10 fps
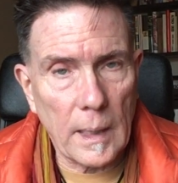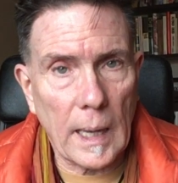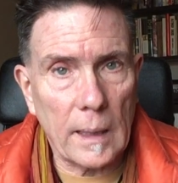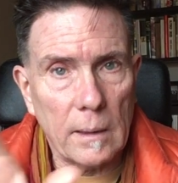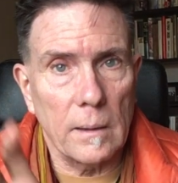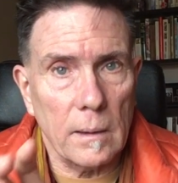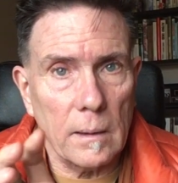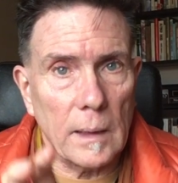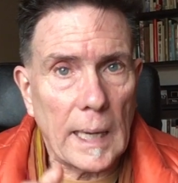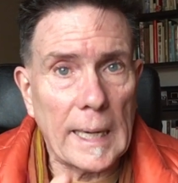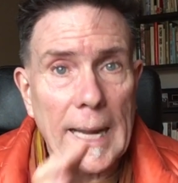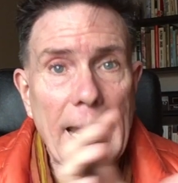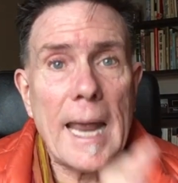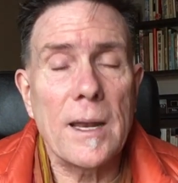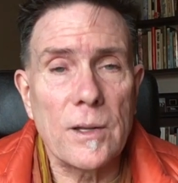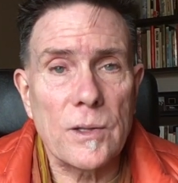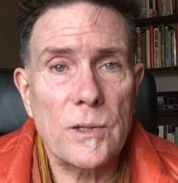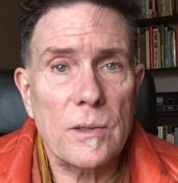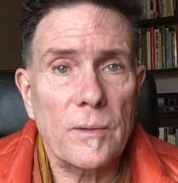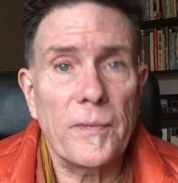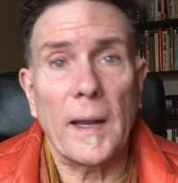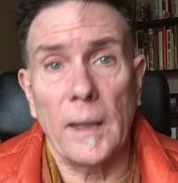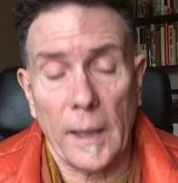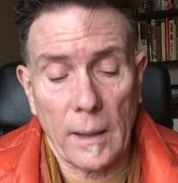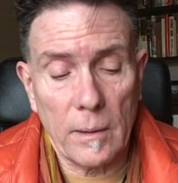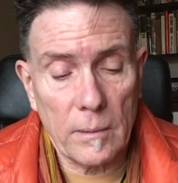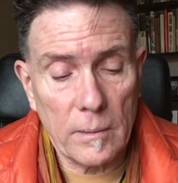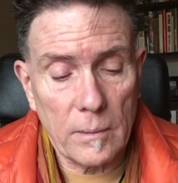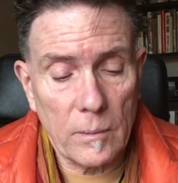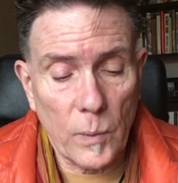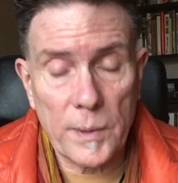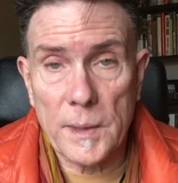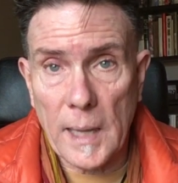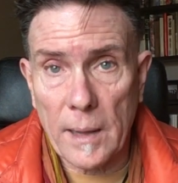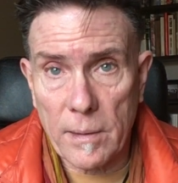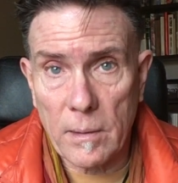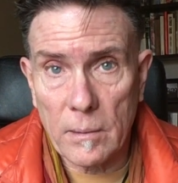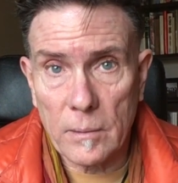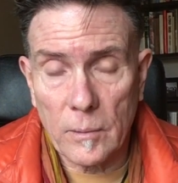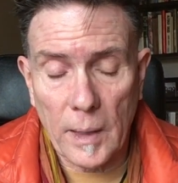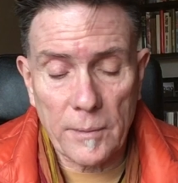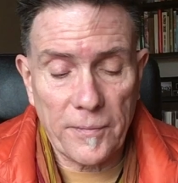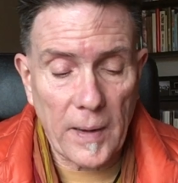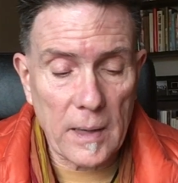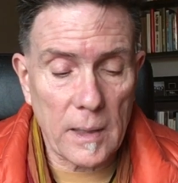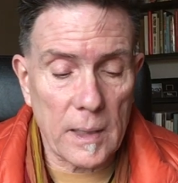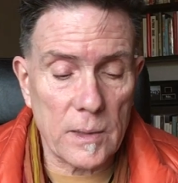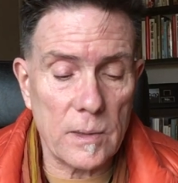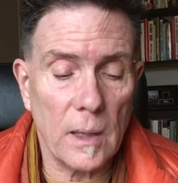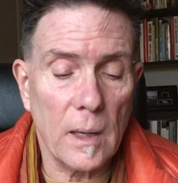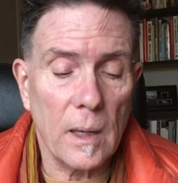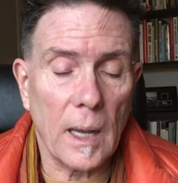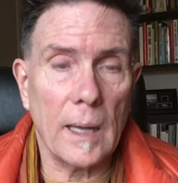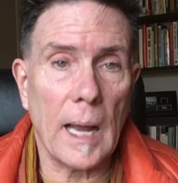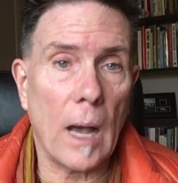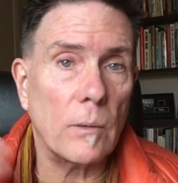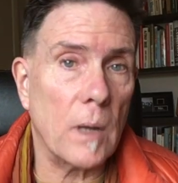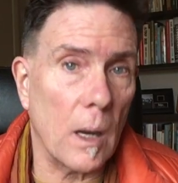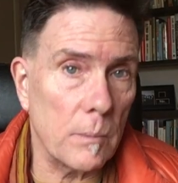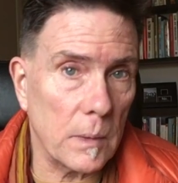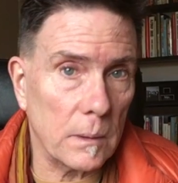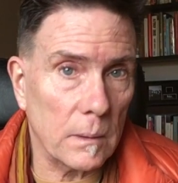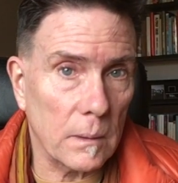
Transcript: and ends fatally with a death, right? Fate is an outcome